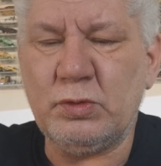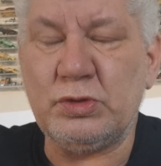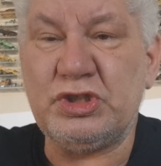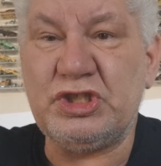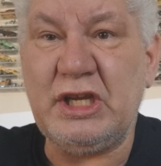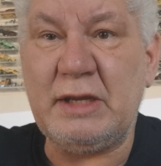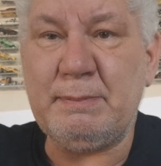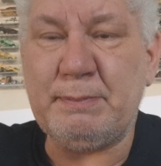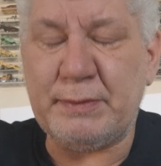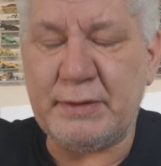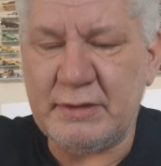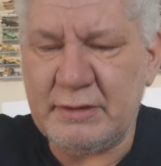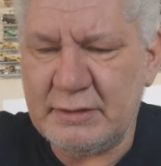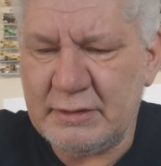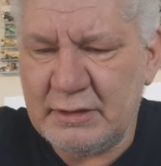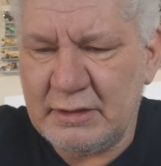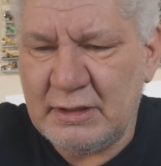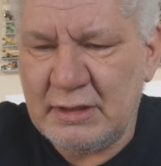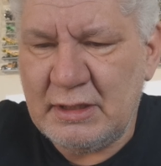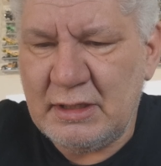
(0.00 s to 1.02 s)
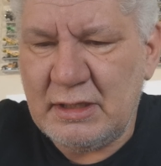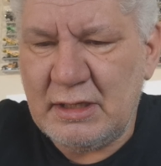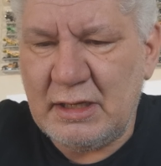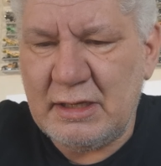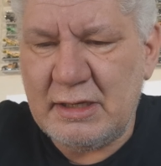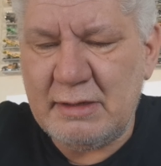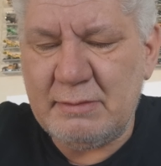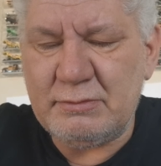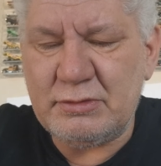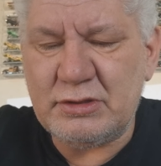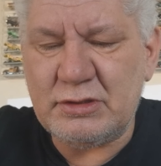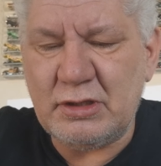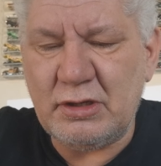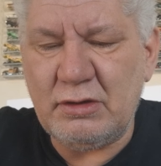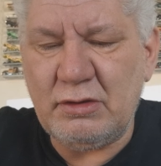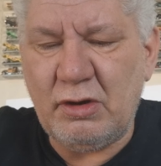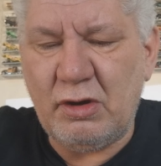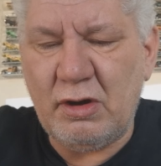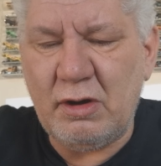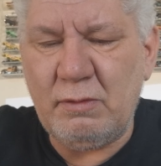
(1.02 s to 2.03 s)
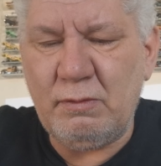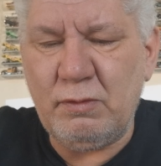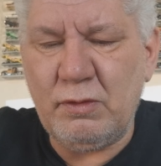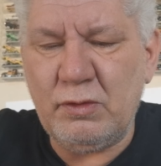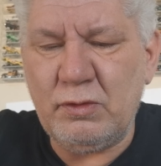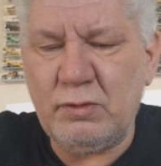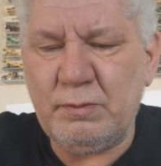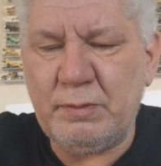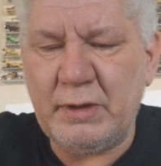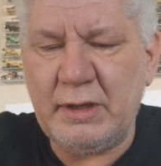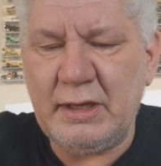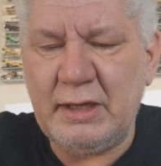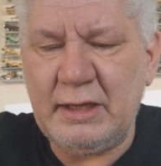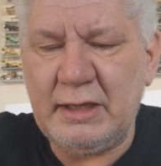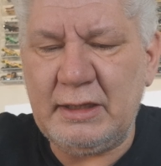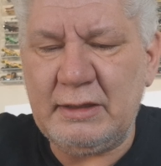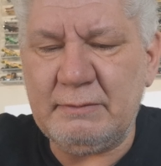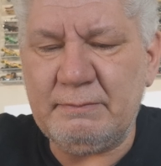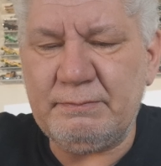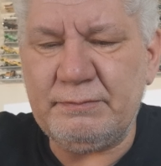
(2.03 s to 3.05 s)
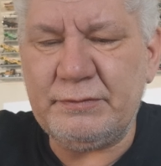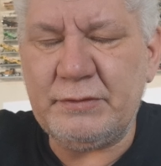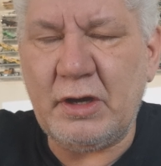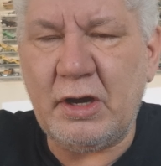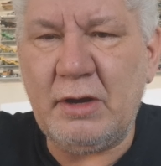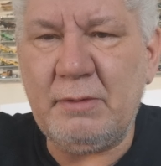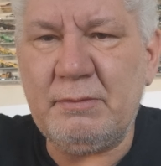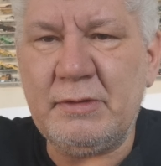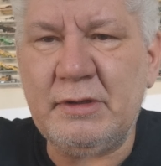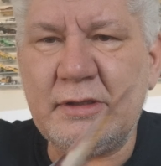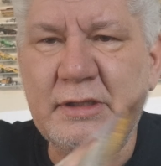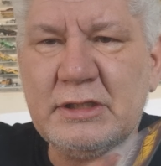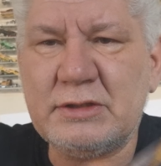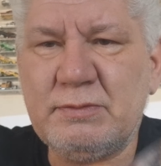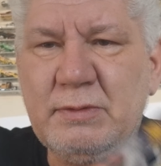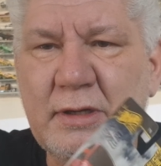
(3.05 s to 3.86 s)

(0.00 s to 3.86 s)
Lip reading: Jeep. So I will be opening this